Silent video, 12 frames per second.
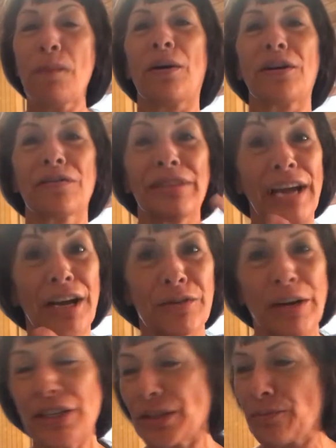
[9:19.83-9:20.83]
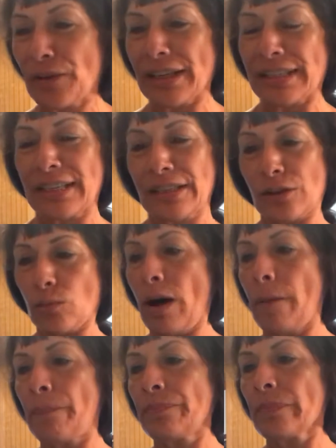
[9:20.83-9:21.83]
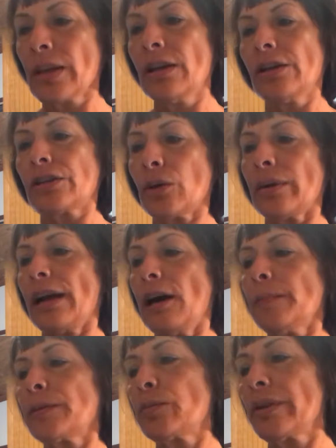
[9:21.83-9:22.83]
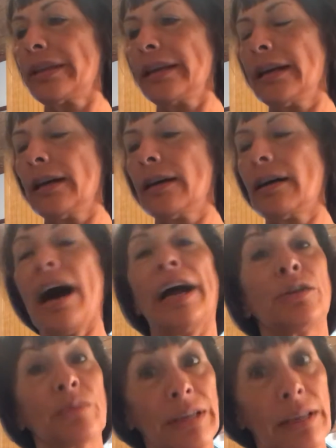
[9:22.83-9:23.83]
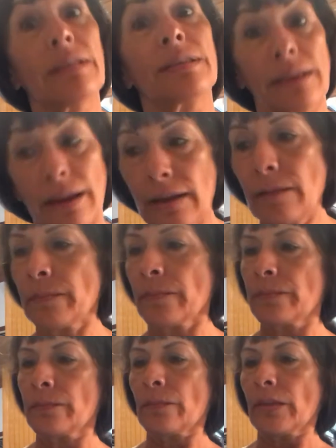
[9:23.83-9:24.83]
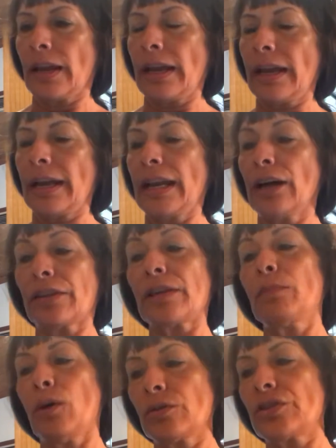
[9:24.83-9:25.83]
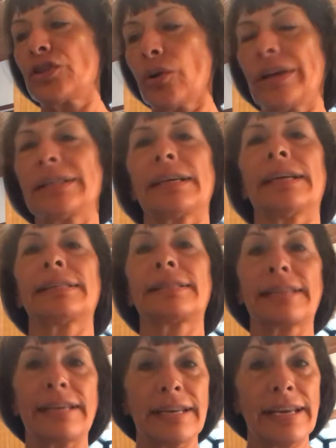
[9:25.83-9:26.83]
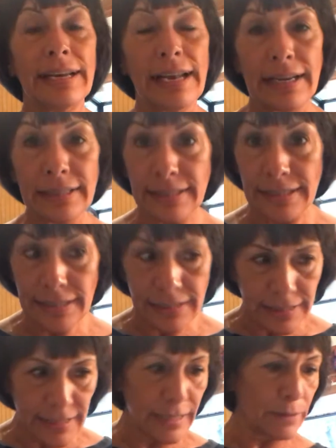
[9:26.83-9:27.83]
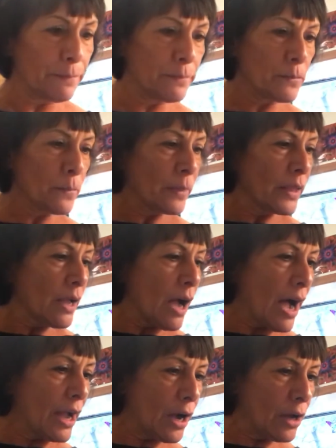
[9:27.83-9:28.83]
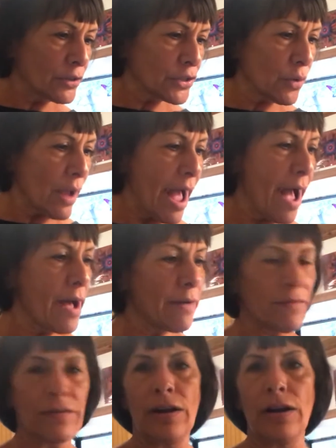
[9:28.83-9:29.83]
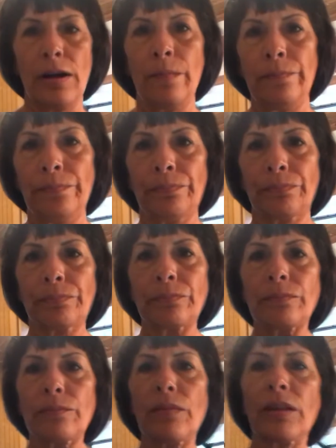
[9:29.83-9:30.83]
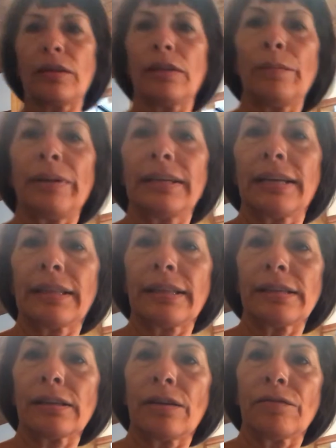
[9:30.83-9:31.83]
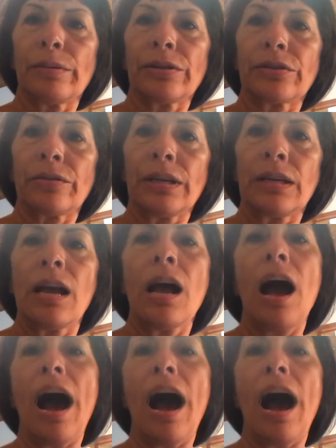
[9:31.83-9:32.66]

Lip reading: Part of the hydration process as well. So it helps with the hydrating the skin and healthy bones, joints, and skin elasticity. I also have, let me get this off my screen.